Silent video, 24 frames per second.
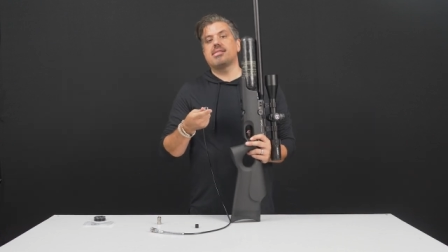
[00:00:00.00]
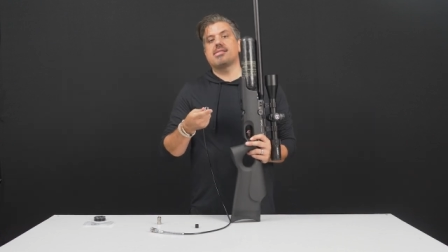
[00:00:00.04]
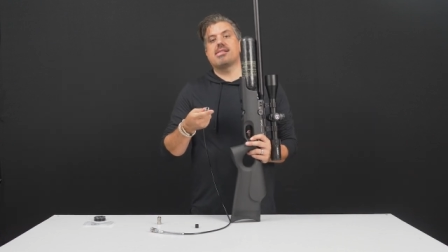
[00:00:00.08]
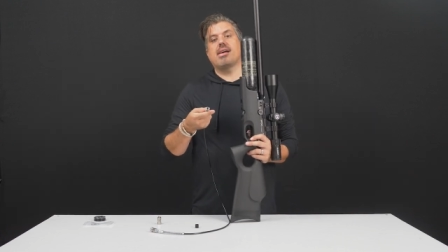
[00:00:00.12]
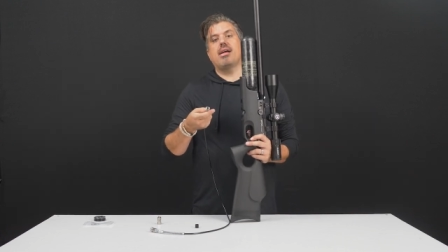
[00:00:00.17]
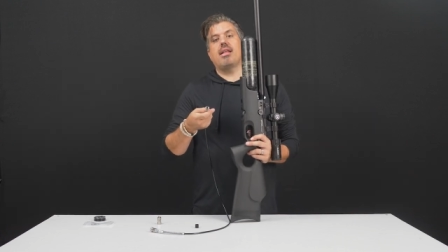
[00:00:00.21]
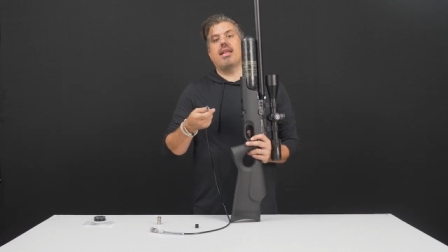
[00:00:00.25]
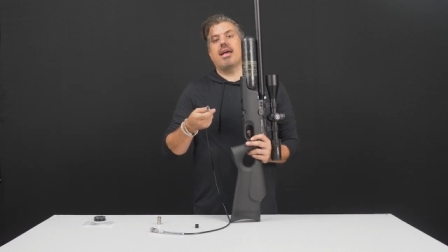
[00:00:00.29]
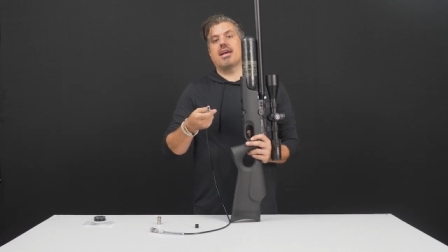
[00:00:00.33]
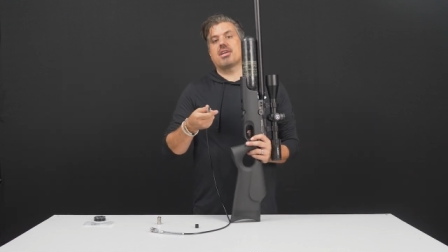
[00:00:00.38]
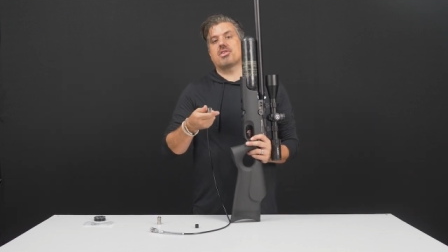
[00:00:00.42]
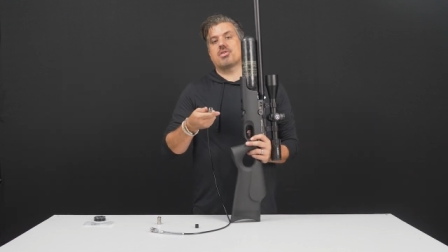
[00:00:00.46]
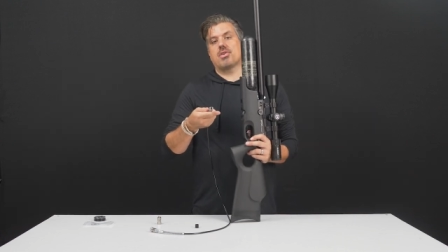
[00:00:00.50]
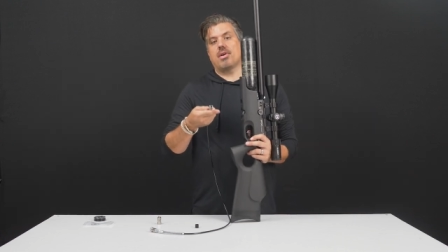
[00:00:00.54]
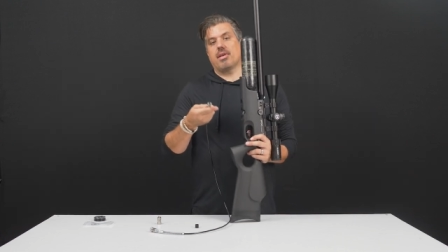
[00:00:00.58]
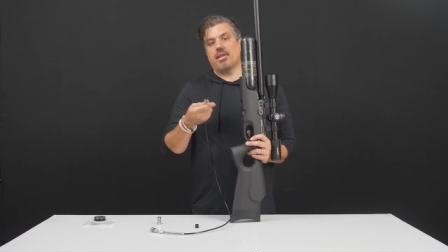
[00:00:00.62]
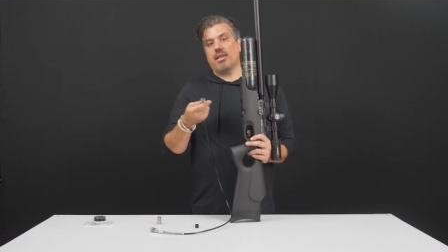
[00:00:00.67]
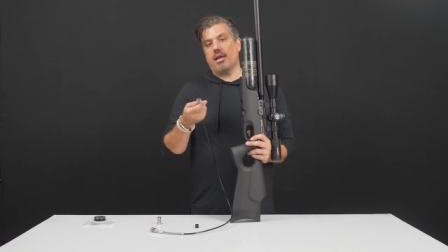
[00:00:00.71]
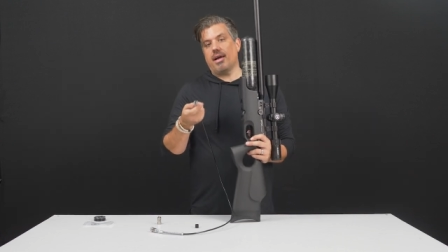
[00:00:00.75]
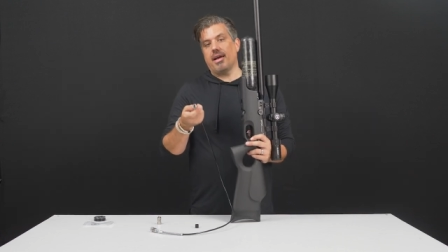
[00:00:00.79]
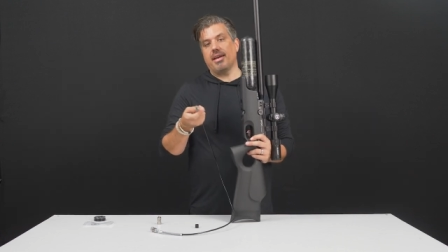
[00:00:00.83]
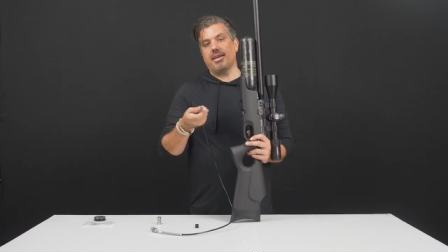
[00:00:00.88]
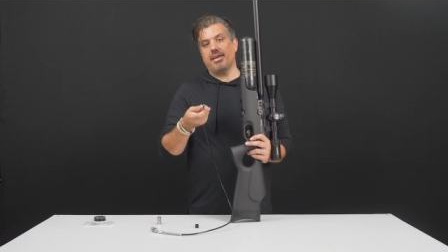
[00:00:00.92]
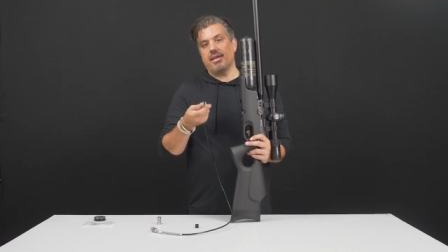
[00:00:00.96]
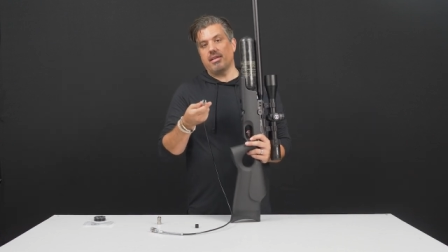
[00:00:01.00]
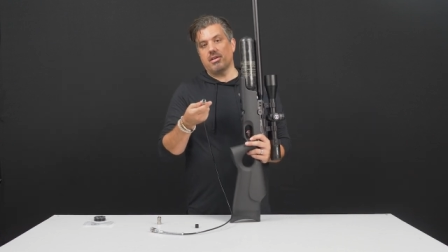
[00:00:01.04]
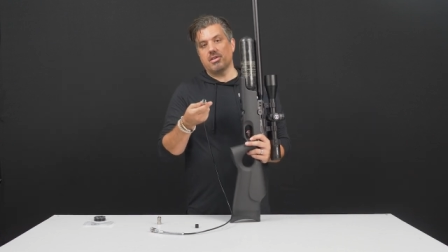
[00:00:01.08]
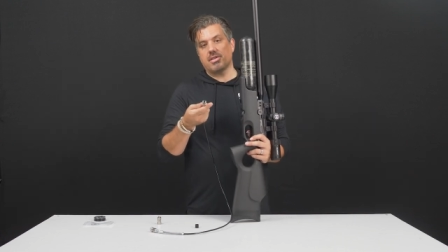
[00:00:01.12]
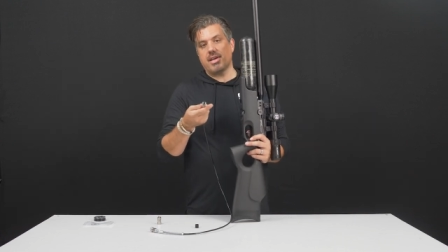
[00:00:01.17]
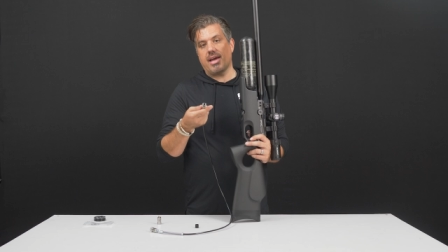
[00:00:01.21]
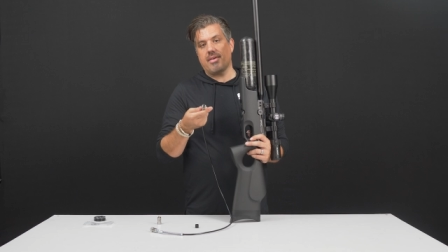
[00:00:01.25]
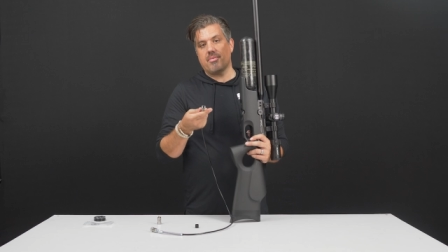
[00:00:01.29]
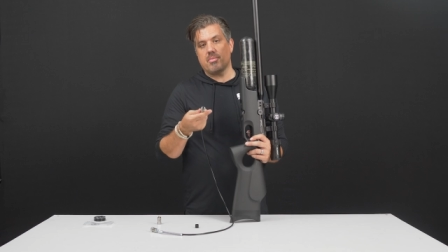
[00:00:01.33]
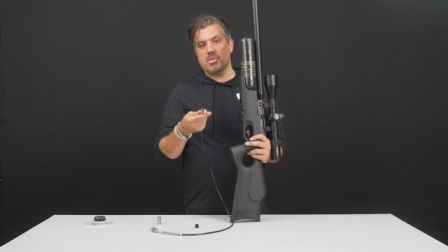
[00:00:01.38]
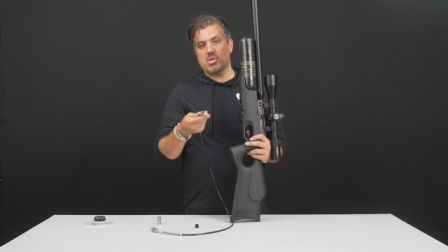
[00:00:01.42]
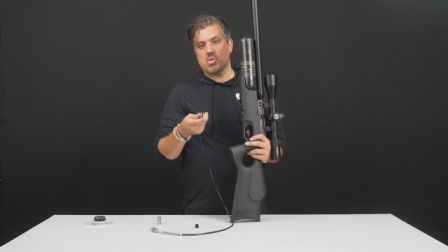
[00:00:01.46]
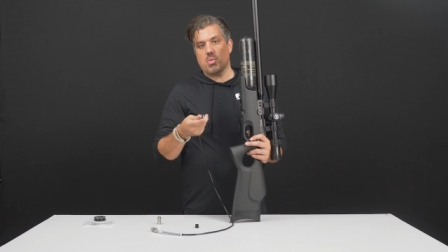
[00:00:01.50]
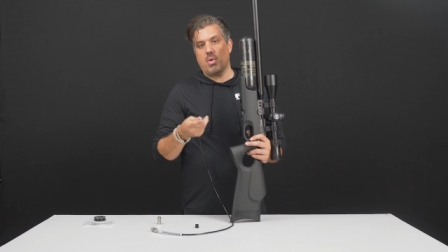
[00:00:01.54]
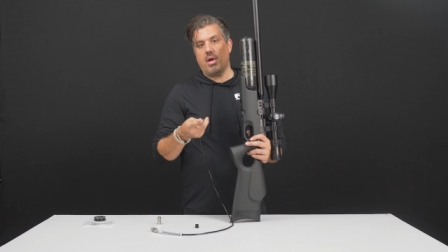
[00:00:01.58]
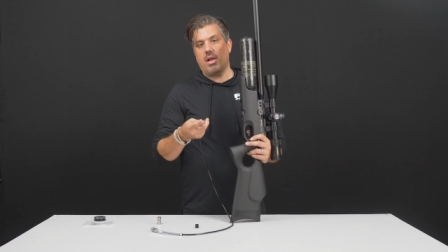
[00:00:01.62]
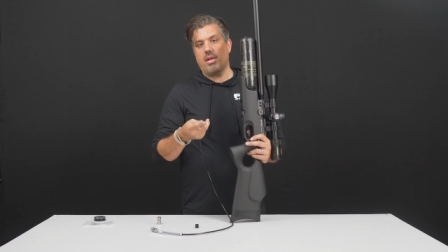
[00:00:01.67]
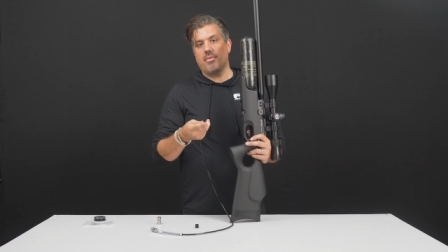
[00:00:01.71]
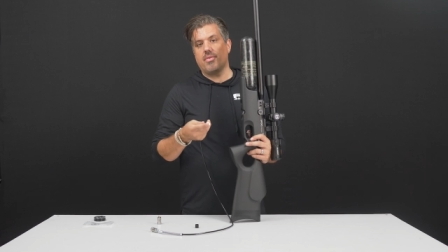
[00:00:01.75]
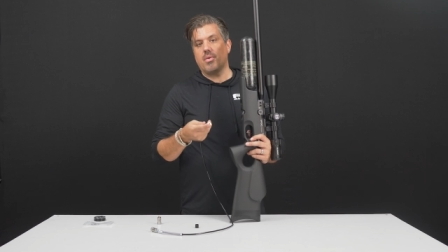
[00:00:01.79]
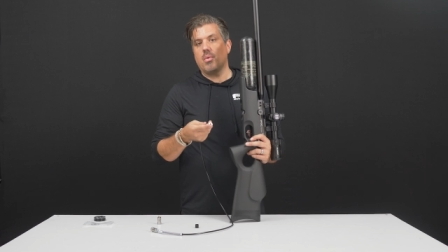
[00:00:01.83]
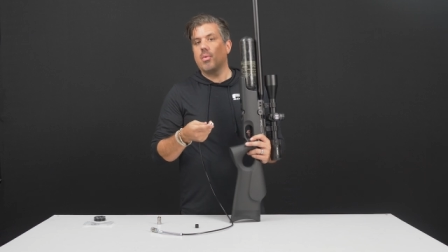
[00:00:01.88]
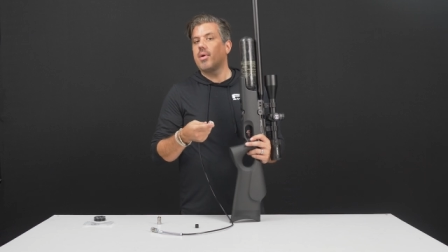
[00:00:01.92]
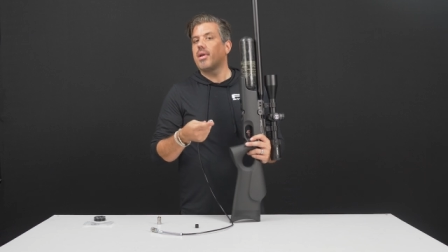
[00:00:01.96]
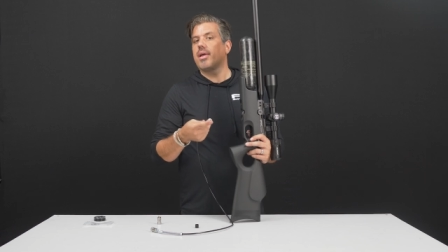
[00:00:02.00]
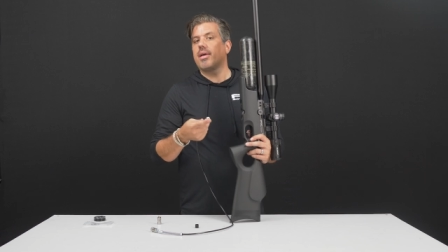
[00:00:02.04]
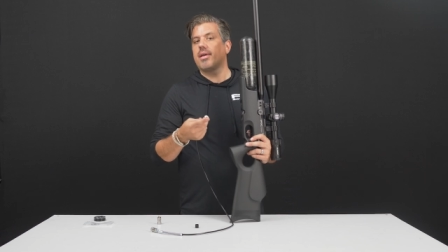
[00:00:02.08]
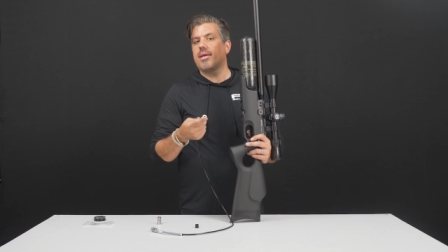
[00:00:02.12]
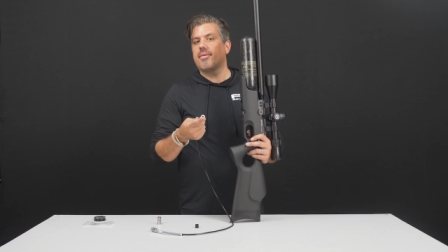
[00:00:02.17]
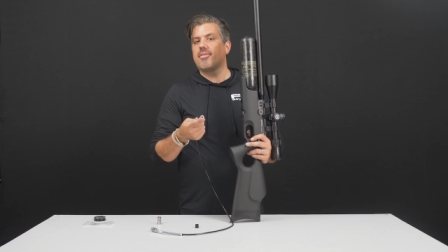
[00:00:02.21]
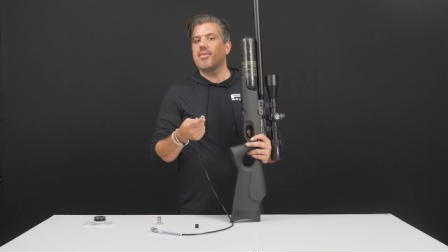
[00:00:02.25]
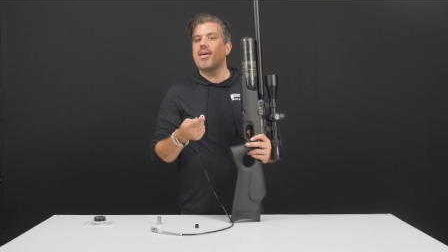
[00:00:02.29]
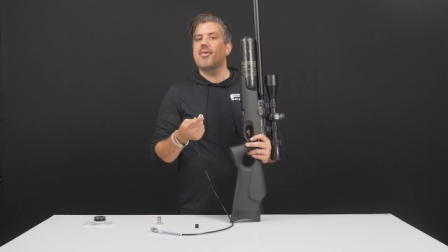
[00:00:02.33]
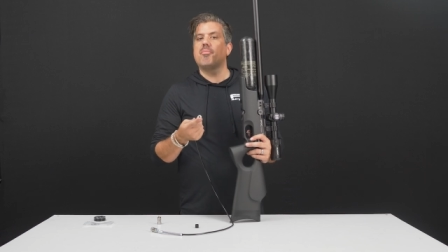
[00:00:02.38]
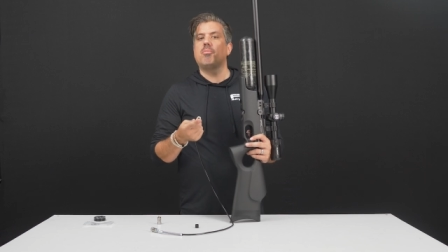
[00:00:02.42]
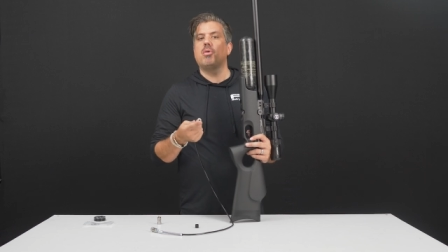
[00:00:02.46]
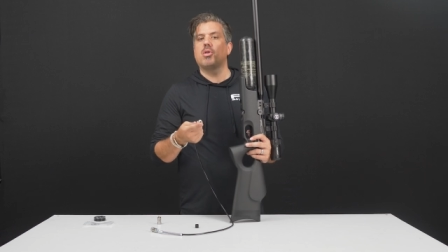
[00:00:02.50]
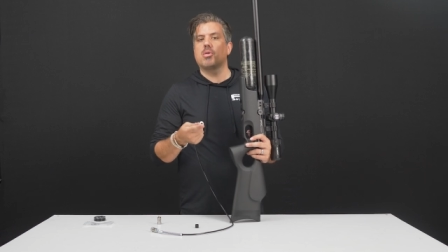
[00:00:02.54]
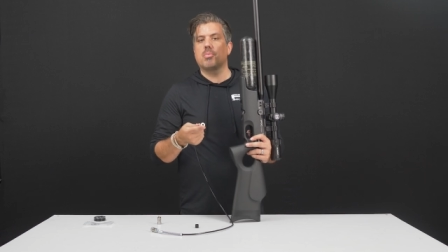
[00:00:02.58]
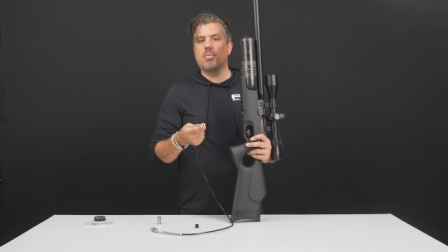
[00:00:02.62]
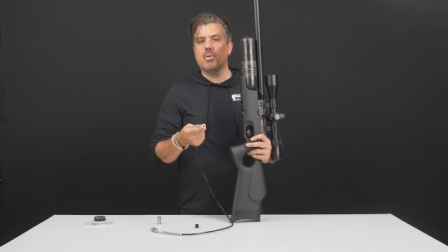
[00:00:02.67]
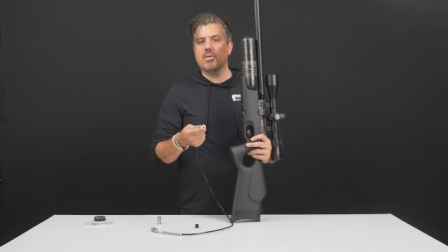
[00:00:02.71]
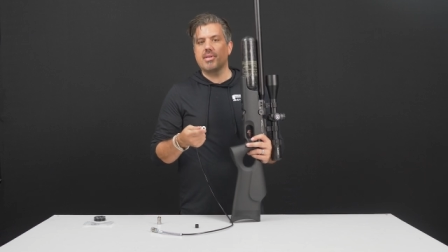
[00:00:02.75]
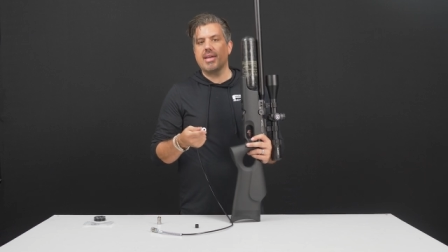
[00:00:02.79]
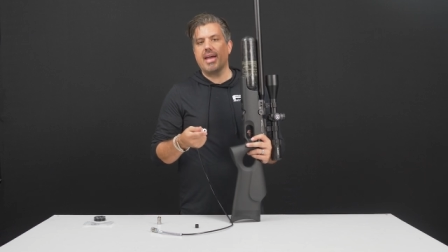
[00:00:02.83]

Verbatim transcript: sell extra online dealers have them as well if you want to if you have multiple